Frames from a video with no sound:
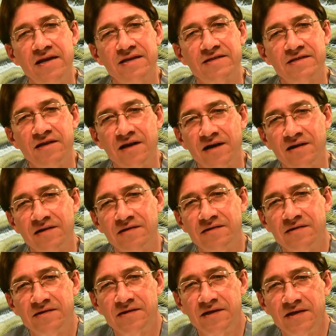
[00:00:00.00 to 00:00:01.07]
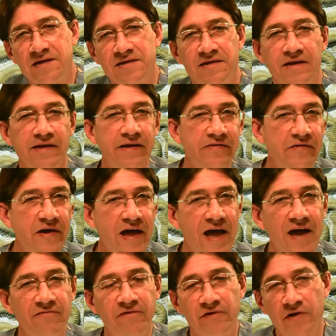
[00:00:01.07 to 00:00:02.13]
it's not a disease that you either
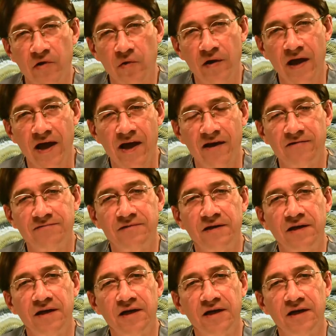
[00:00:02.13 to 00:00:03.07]
have or don't have.